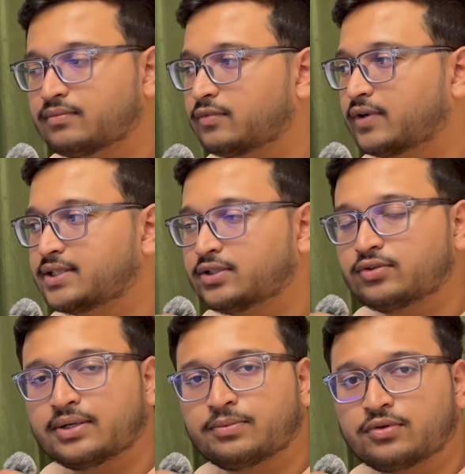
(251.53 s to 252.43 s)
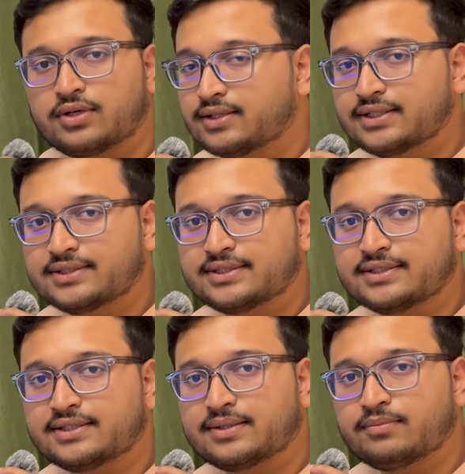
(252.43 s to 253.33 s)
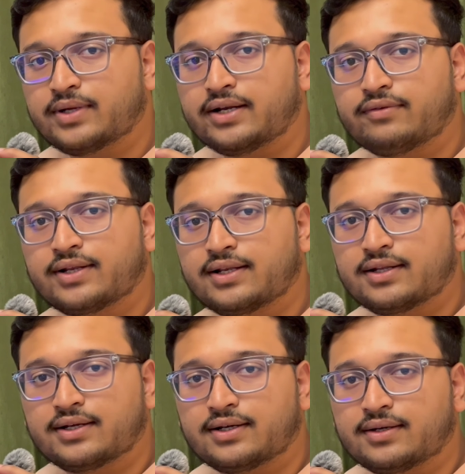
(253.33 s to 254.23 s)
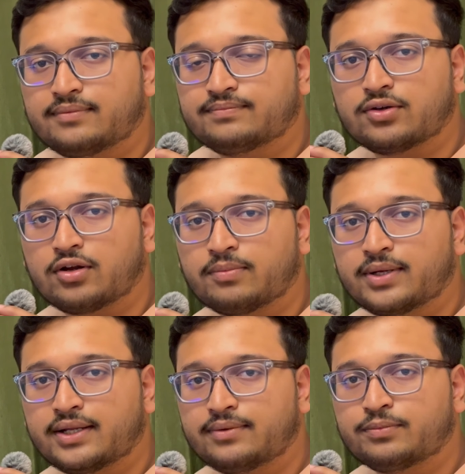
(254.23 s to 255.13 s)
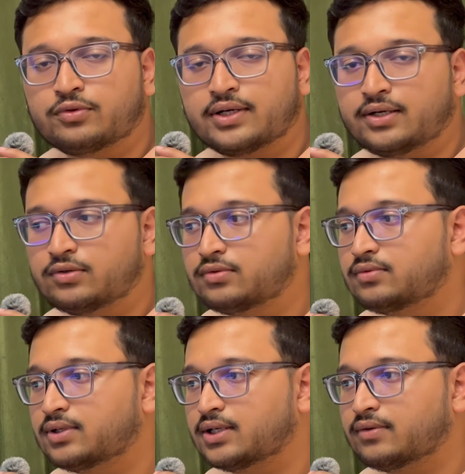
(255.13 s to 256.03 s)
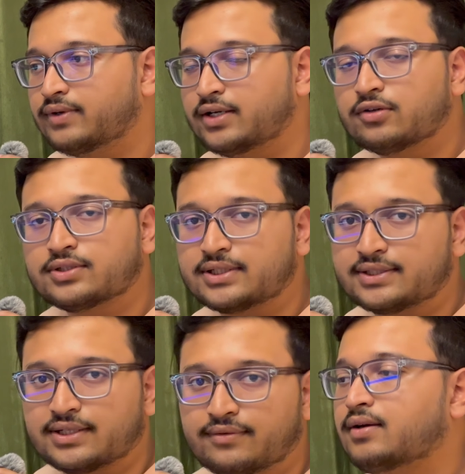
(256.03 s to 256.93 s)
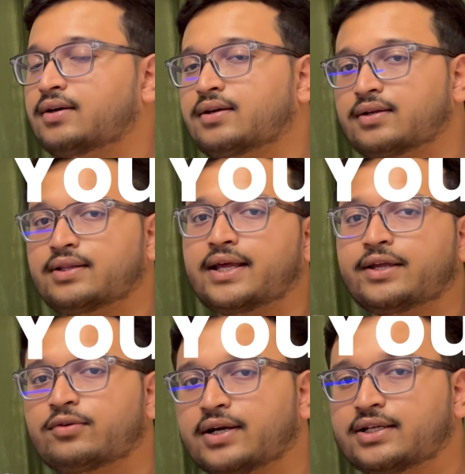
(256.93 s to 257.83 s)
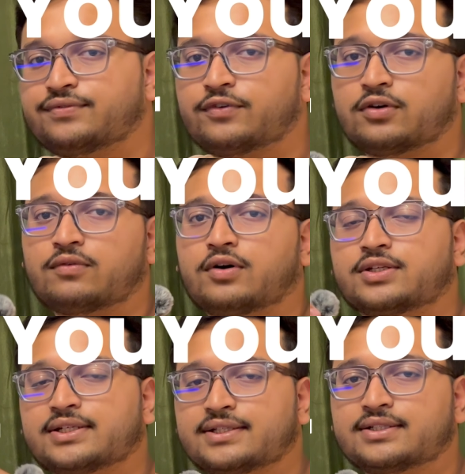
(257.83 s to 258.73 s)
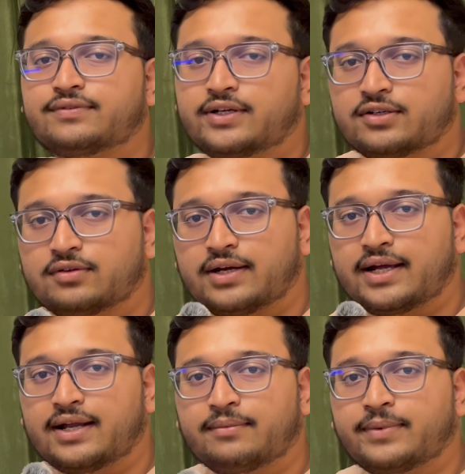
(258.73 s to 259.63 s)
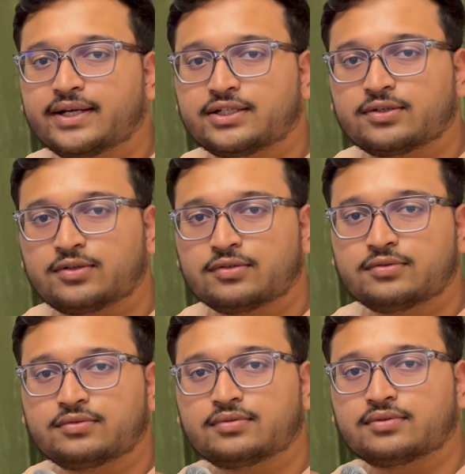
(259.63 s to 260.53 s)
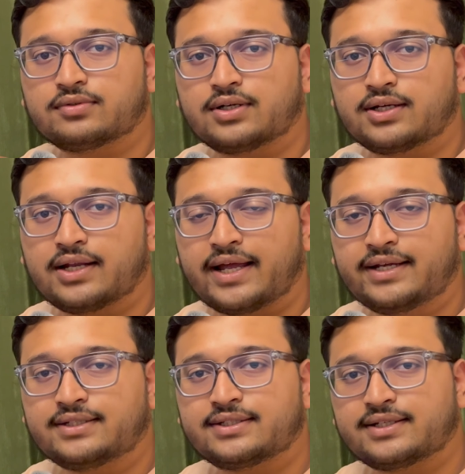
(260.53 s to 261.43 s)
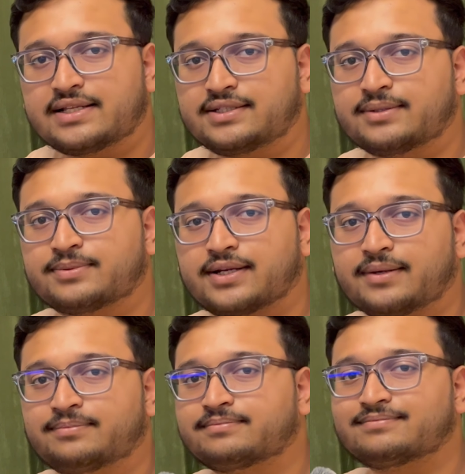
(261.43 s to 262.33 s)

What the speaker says: once you reboot this system, it will normally boot into Windows itself. Thank you guys for watching this video, and make sure to like, share and subscribe.